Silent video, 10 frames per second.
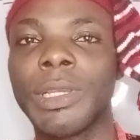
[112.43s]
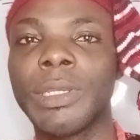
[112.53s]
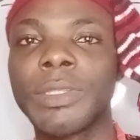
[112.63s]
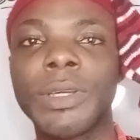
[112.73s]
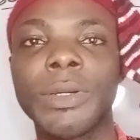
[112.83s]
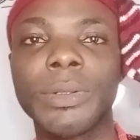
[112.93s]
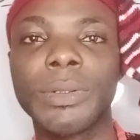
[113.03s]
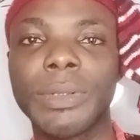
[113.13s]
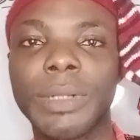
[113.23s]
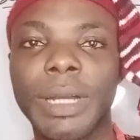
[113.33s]

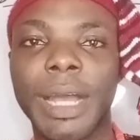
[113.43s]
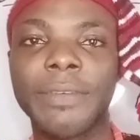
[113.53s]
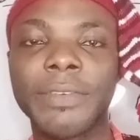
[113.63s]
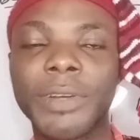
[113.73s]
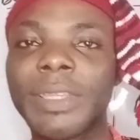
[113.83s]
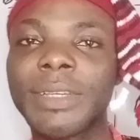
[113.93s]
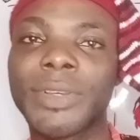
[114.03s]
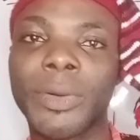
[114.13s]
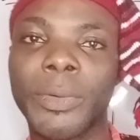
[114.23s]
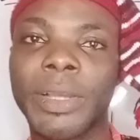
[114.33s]
So I've got this
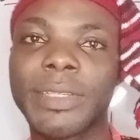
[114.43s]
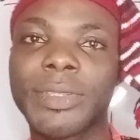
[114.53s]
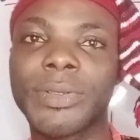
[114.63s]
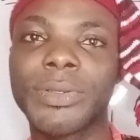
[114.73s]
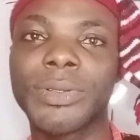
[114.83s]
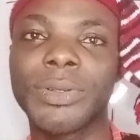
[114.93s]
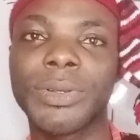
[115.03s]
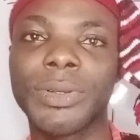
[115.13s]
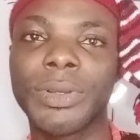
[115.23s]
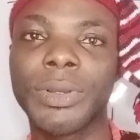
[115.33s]
request to
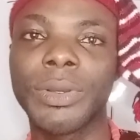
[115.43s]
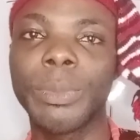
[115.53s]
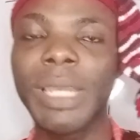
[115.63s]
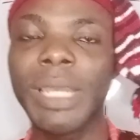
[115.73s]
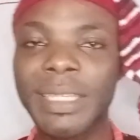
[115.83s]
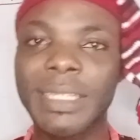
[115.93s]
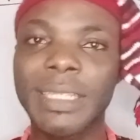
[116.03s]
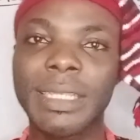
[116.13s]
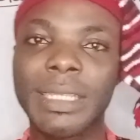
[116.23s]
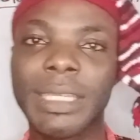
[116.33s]

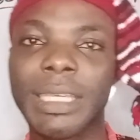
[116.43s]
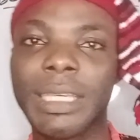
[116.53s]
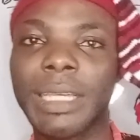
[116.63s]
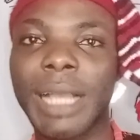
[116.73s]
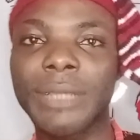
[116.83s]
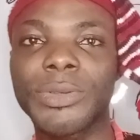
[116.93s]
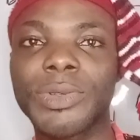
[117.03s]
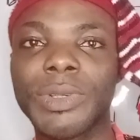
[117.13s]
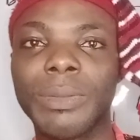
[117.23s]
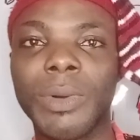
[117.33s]
place Asusu
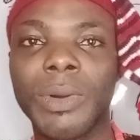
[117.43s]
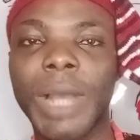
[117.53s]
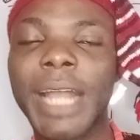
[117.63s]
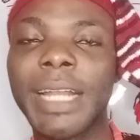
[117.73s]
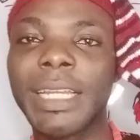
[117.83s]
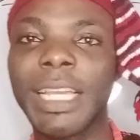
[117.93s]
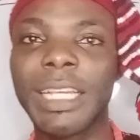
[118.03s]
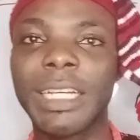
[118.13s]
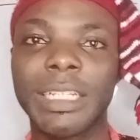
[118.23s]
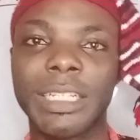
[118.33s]
Igbo and
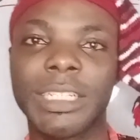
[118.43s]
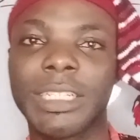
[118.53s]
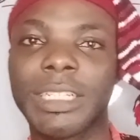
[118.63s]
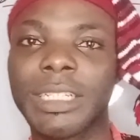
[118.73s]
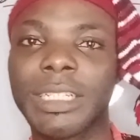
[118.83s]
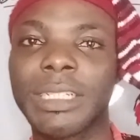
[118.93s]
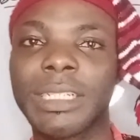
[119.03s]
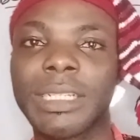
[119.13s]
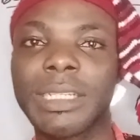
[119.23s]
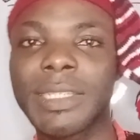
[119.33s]
English
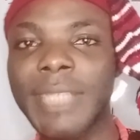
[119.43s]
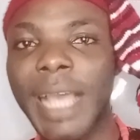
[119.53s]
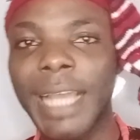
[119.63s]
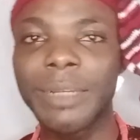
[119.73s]
side